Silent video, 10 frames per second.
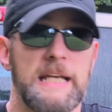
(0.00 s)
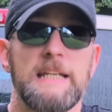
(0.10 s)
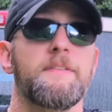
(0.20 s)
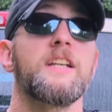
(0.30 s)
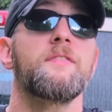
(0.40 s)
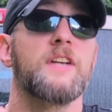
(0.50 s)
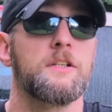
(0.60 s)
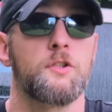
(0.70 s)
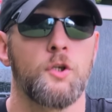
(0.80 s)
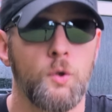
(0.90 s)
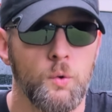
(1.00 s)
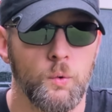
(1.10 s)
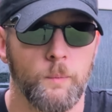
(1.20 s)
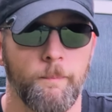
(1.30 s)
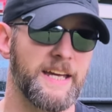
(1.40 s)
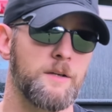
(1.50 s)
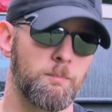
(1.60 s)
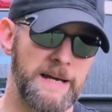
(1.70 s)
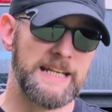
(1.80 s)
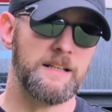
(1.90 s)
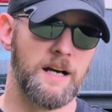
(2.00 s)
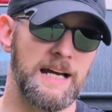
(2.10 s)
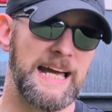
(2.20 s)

And even if they do, they may not